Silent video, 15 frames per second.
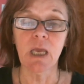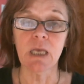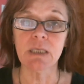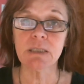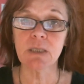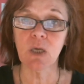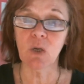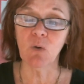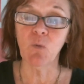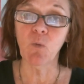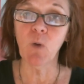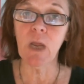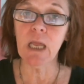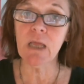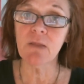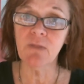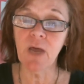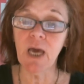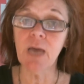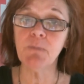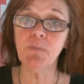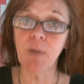is going to wake
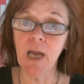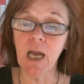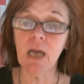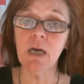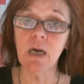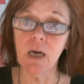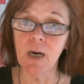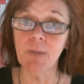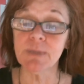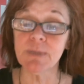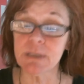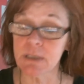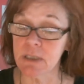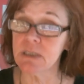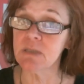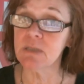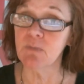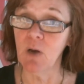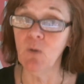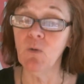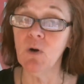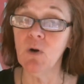that back up. It's going to
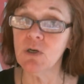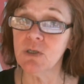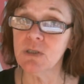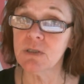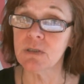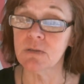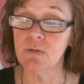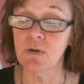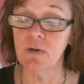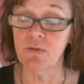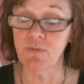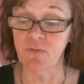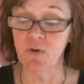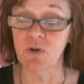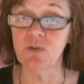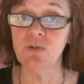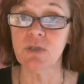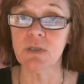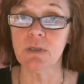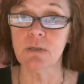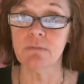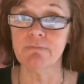smell worse at
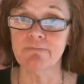first.